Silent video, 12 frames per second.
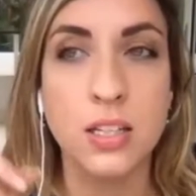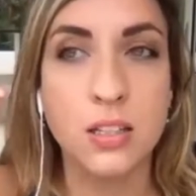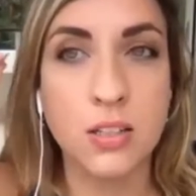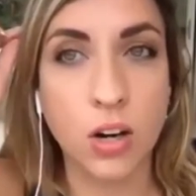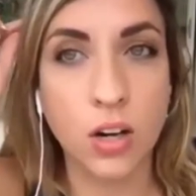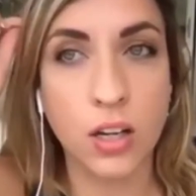
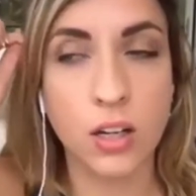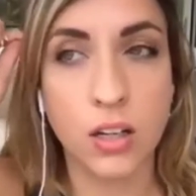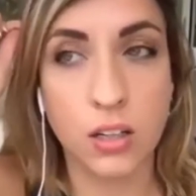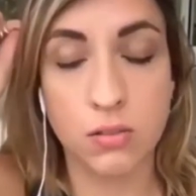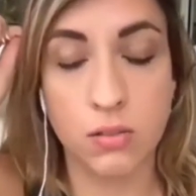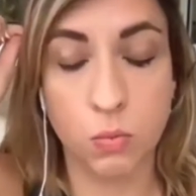started
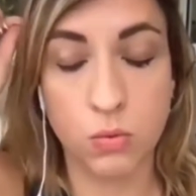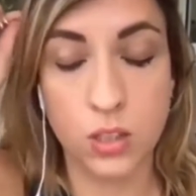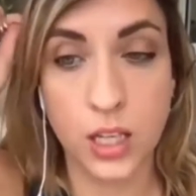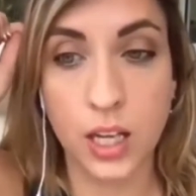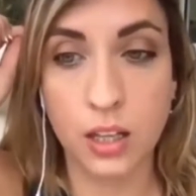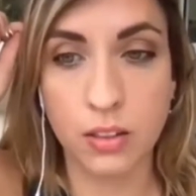
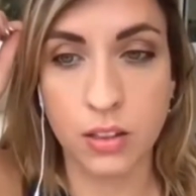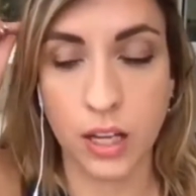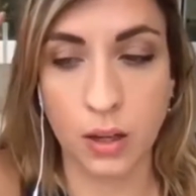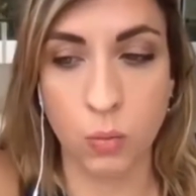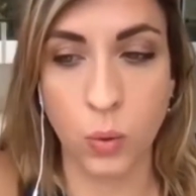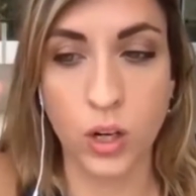seeing
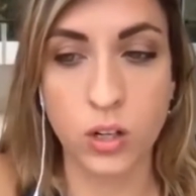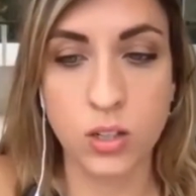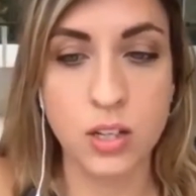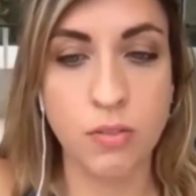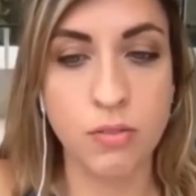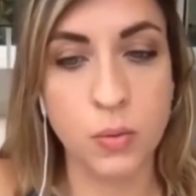like weird
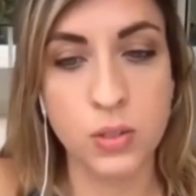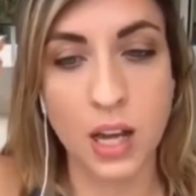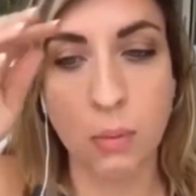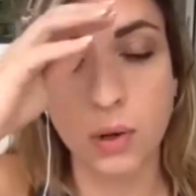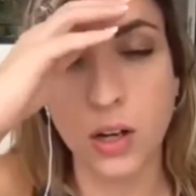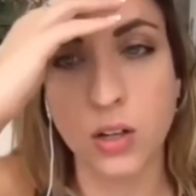stuff that was
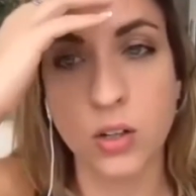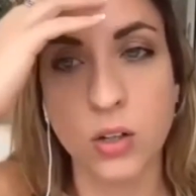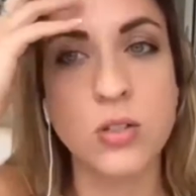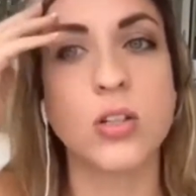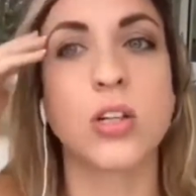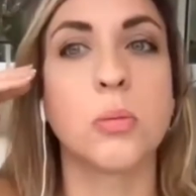happening on
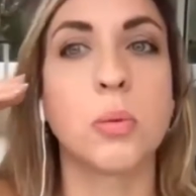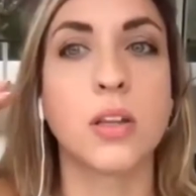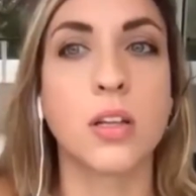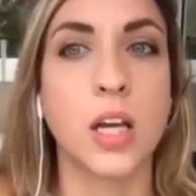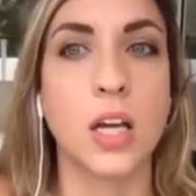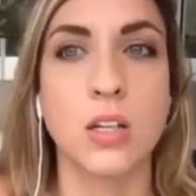YouTube
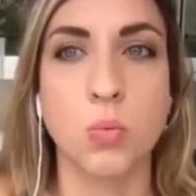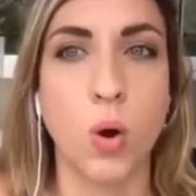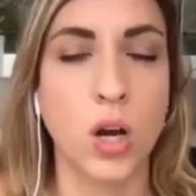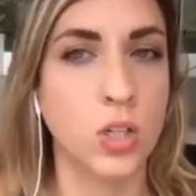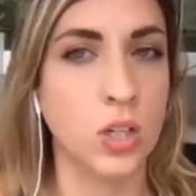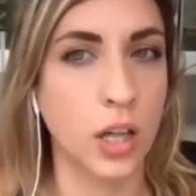and kids
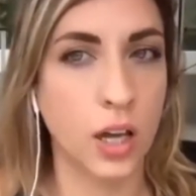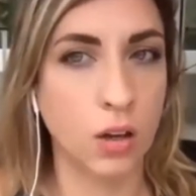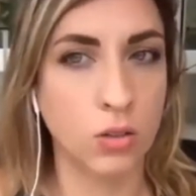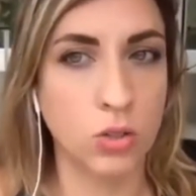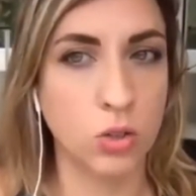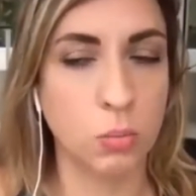watching like
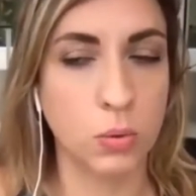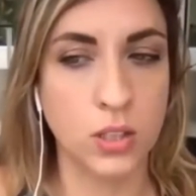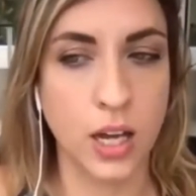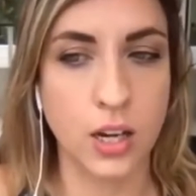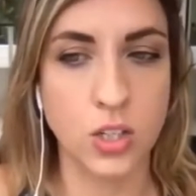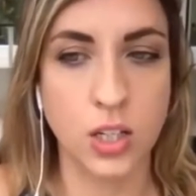super
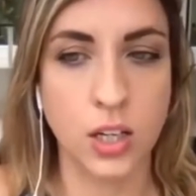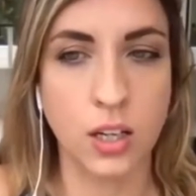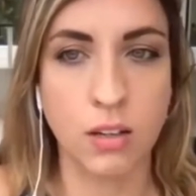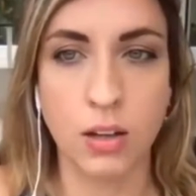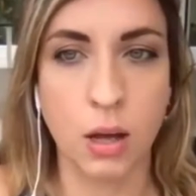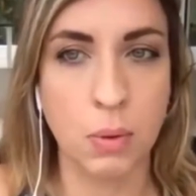
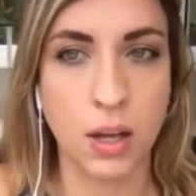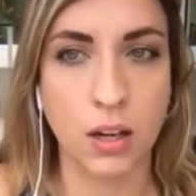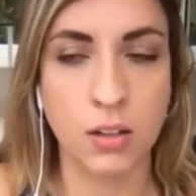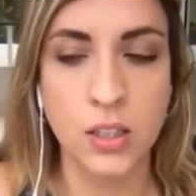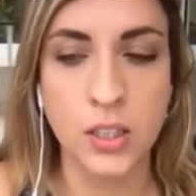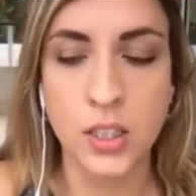sketchy, I mean,
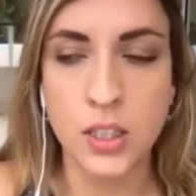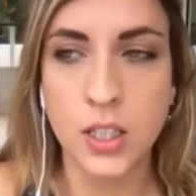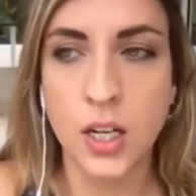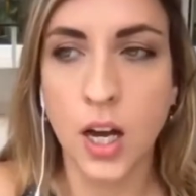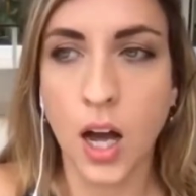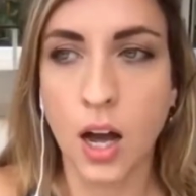
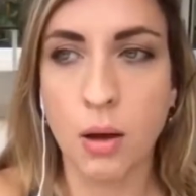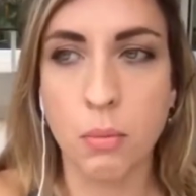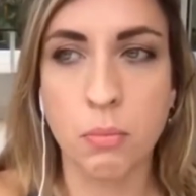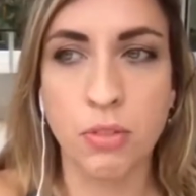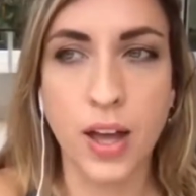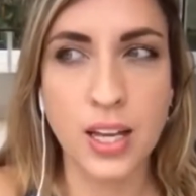
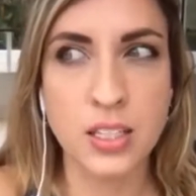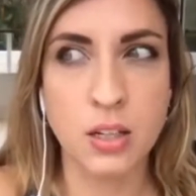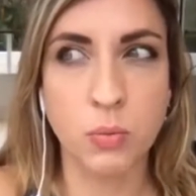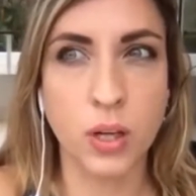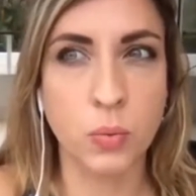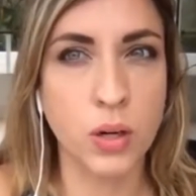um, oh. things.
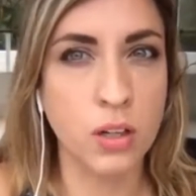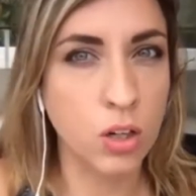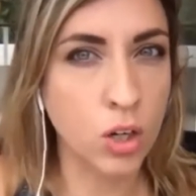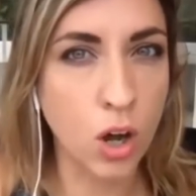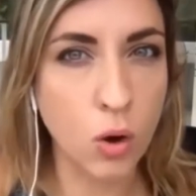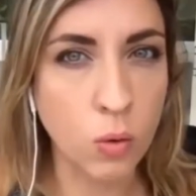And we would,
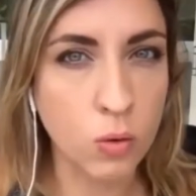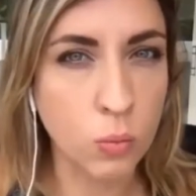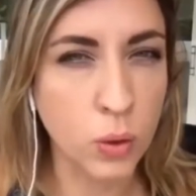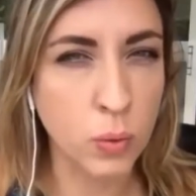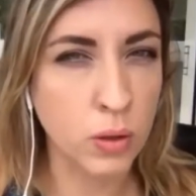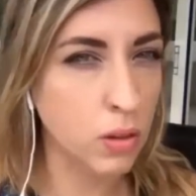you know,
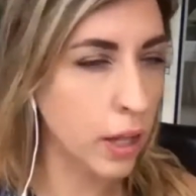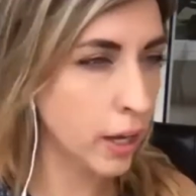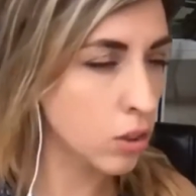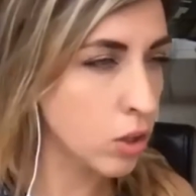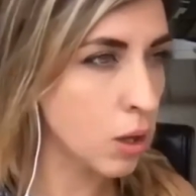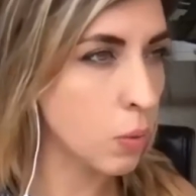we would like
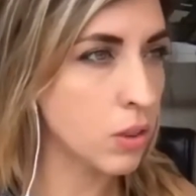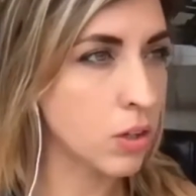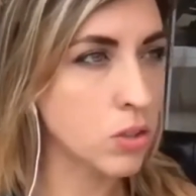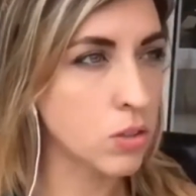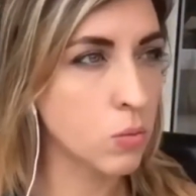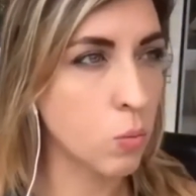look at what they're
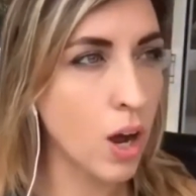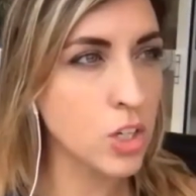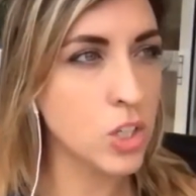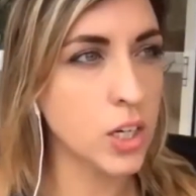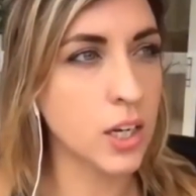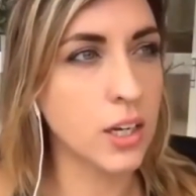
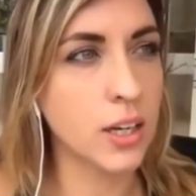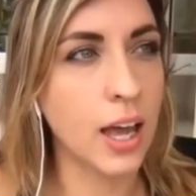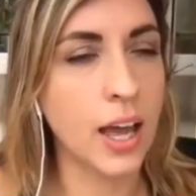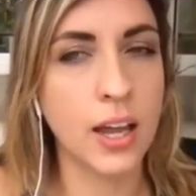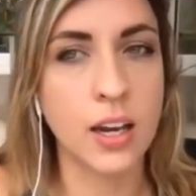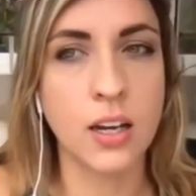watching
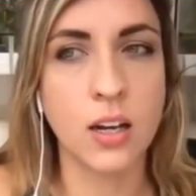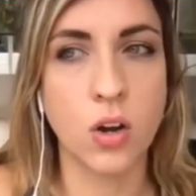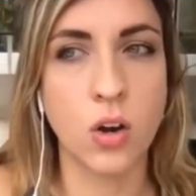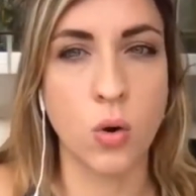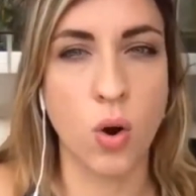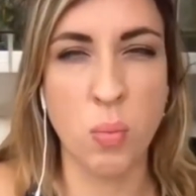and
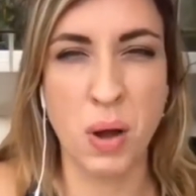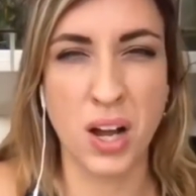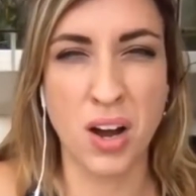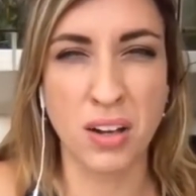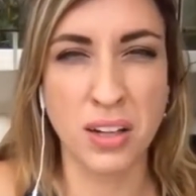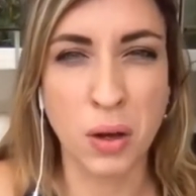go, oh my
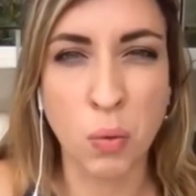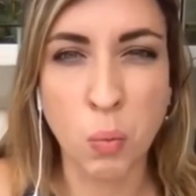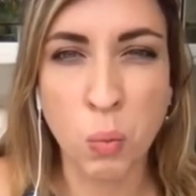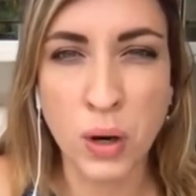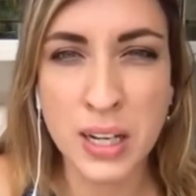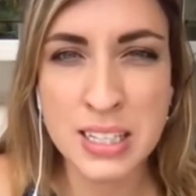God, like,
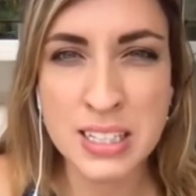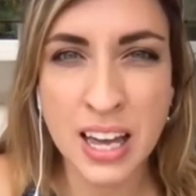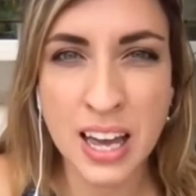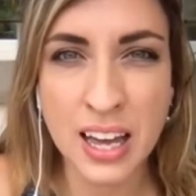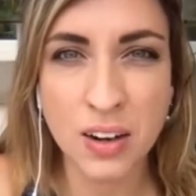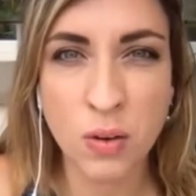what is
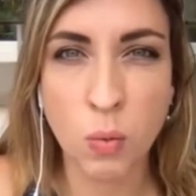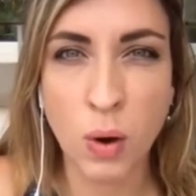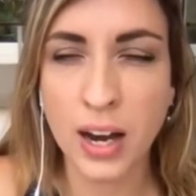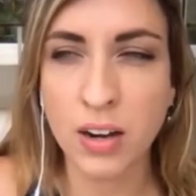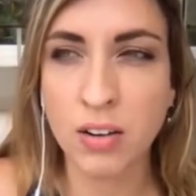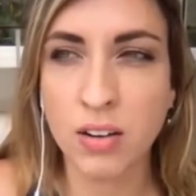that?
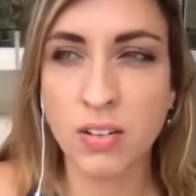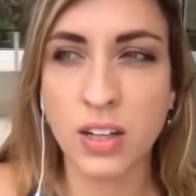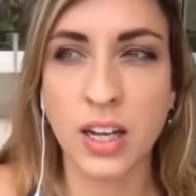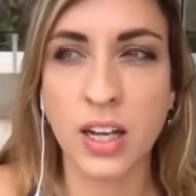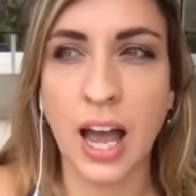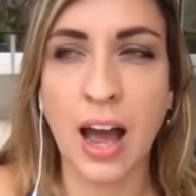Why are,
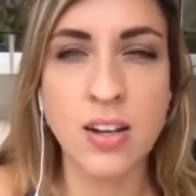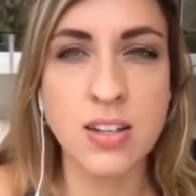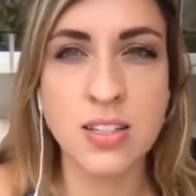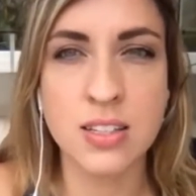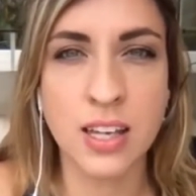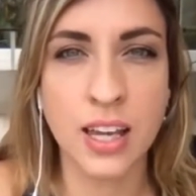like, how does
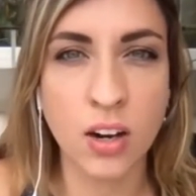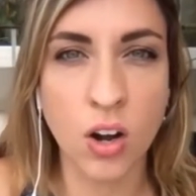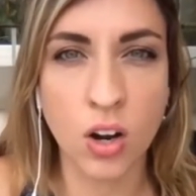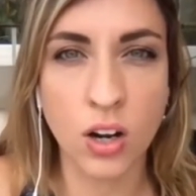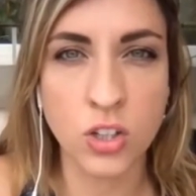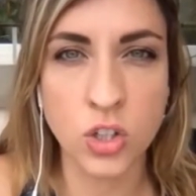this get
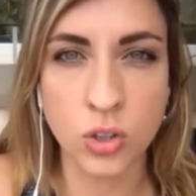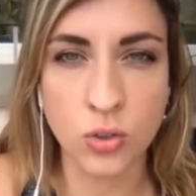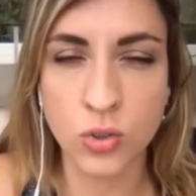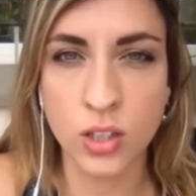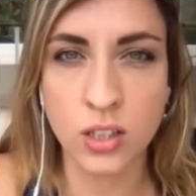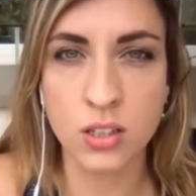on a
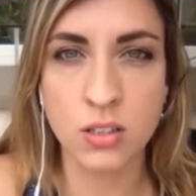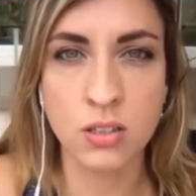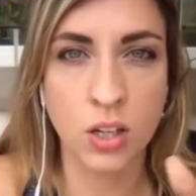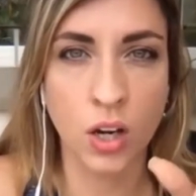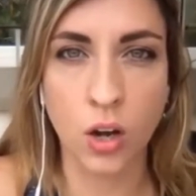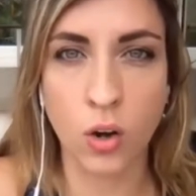children's,
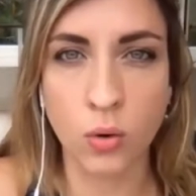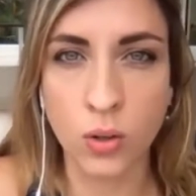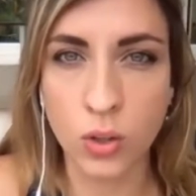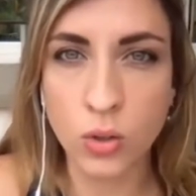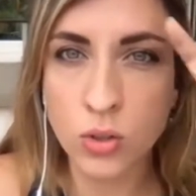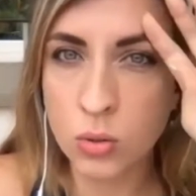you know,
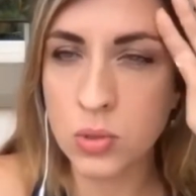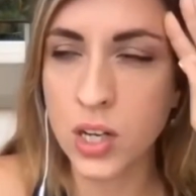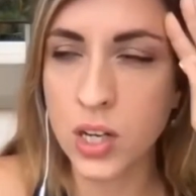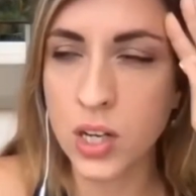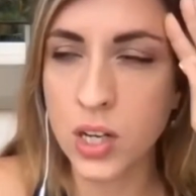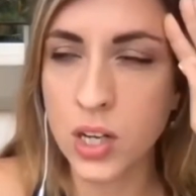YouTube
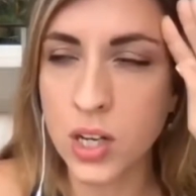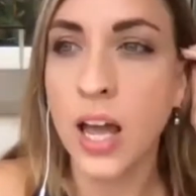channel?